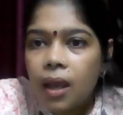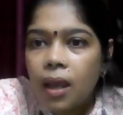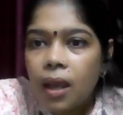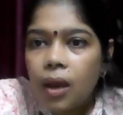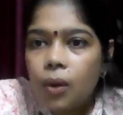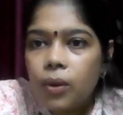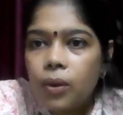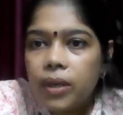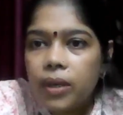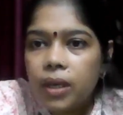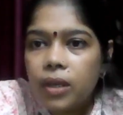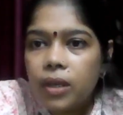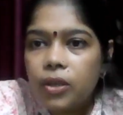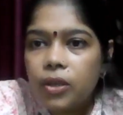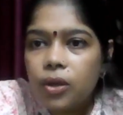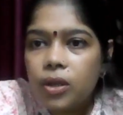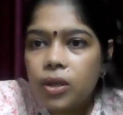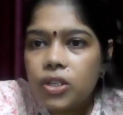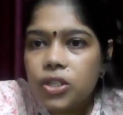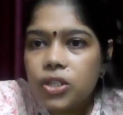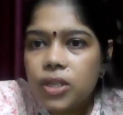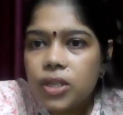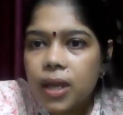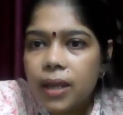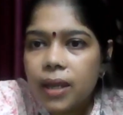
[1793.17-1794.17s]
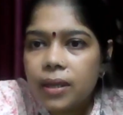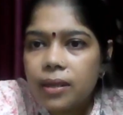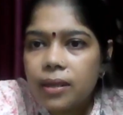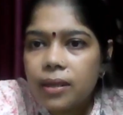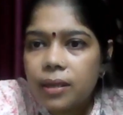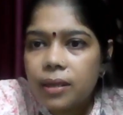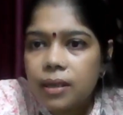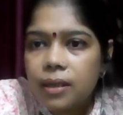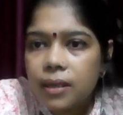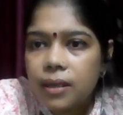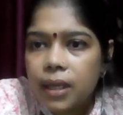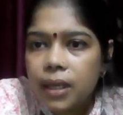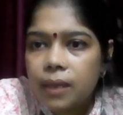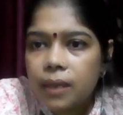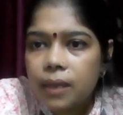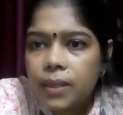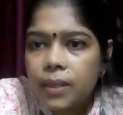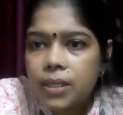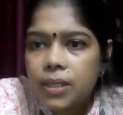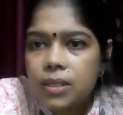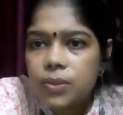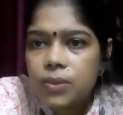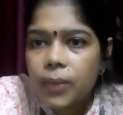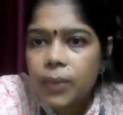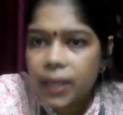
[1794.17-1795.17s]
Okay, your channel name
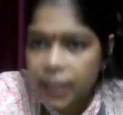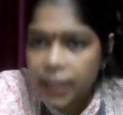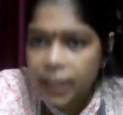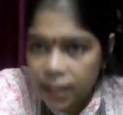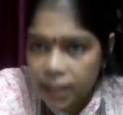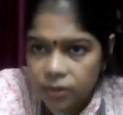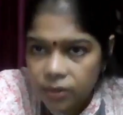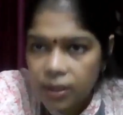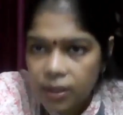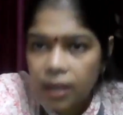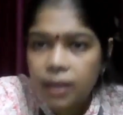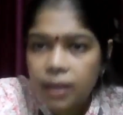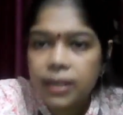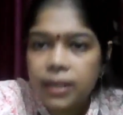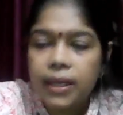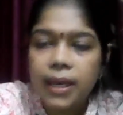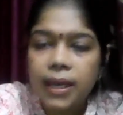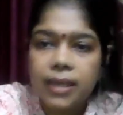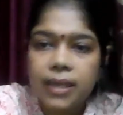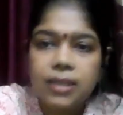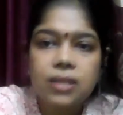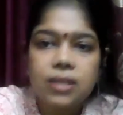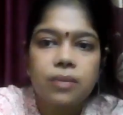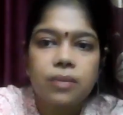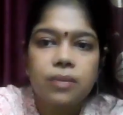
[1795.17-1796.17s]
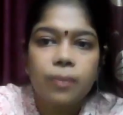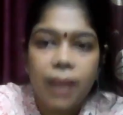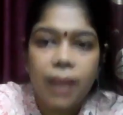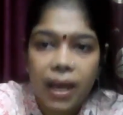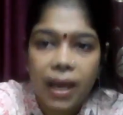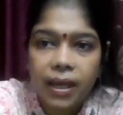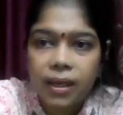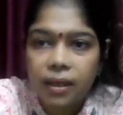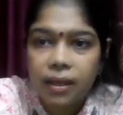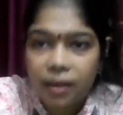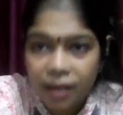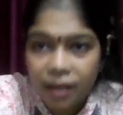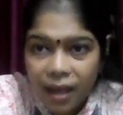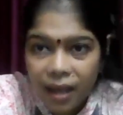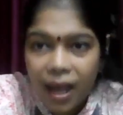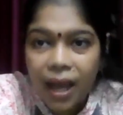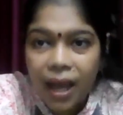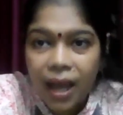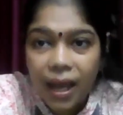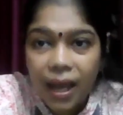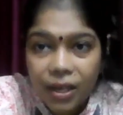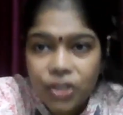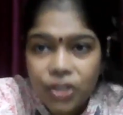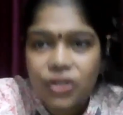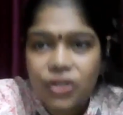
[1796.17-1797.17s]
is Validra. Yes,
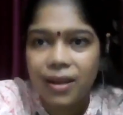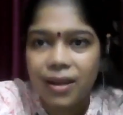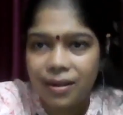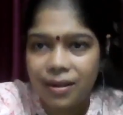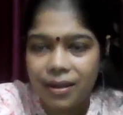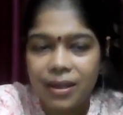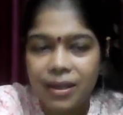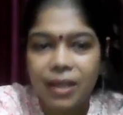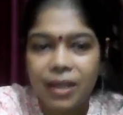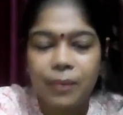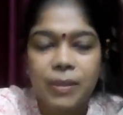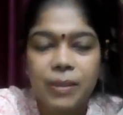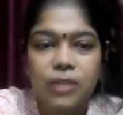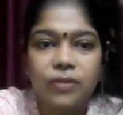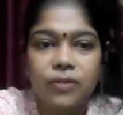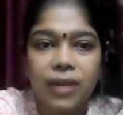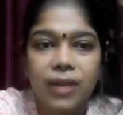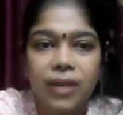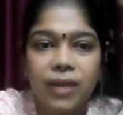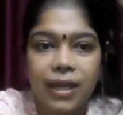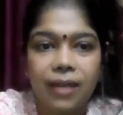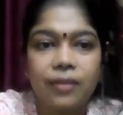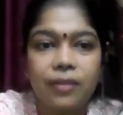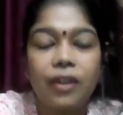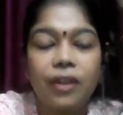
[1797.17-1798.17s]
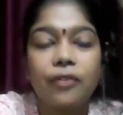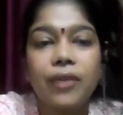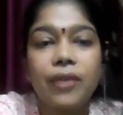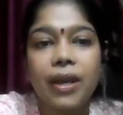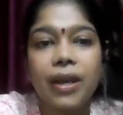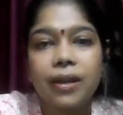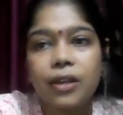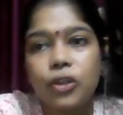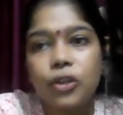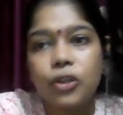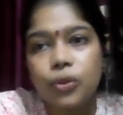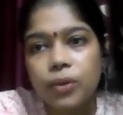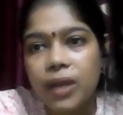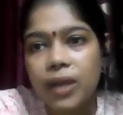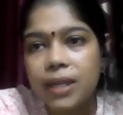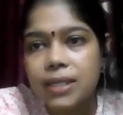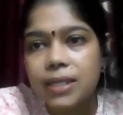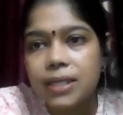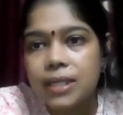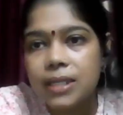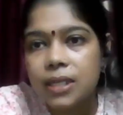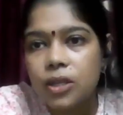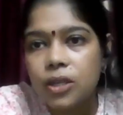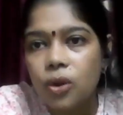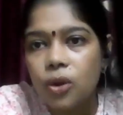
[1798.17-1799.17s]
our channel name is Validra, wherein you can
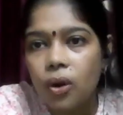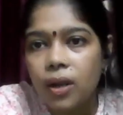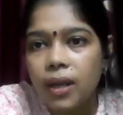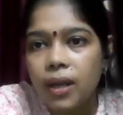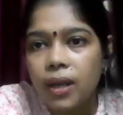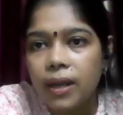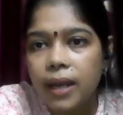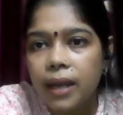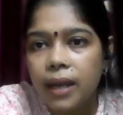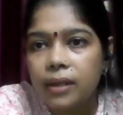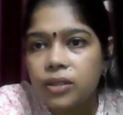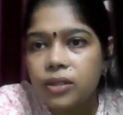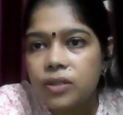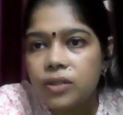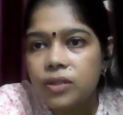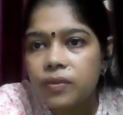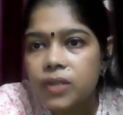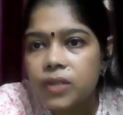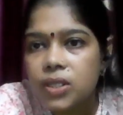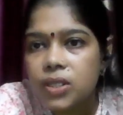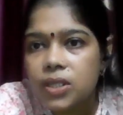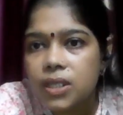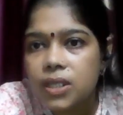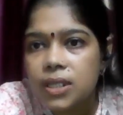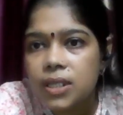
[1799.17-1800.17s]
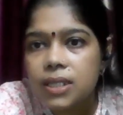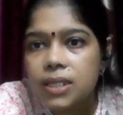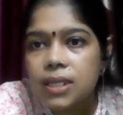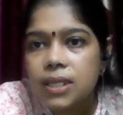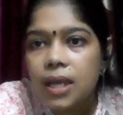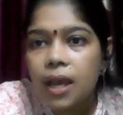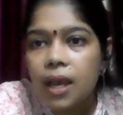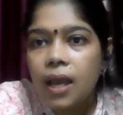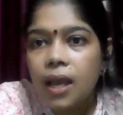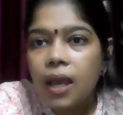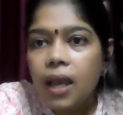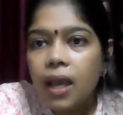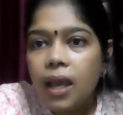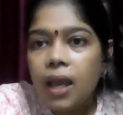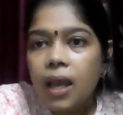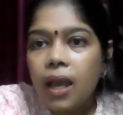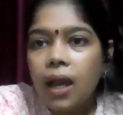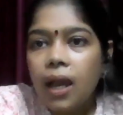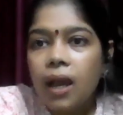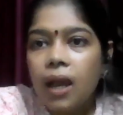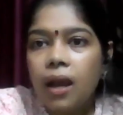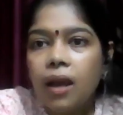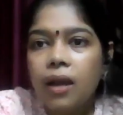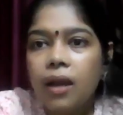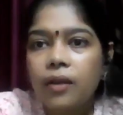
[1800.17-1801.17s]
see all our activities.
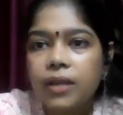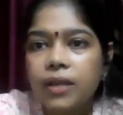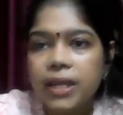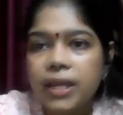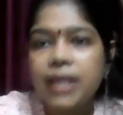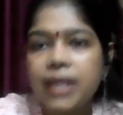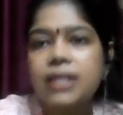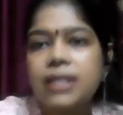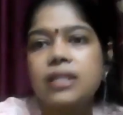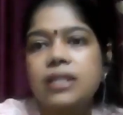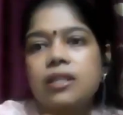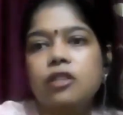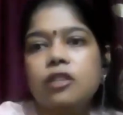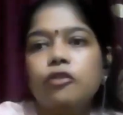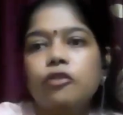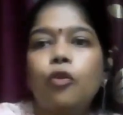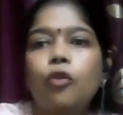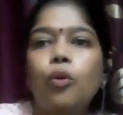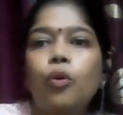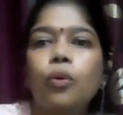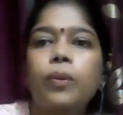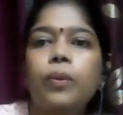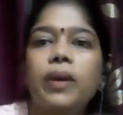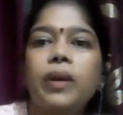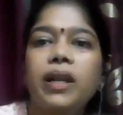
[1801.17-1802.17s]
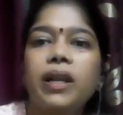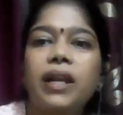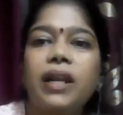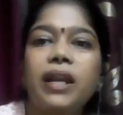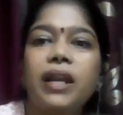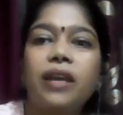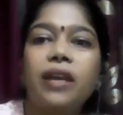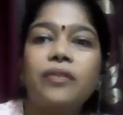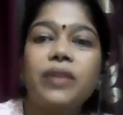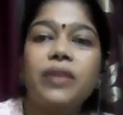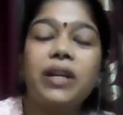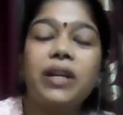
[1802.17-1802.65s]
Yes, this foam clay will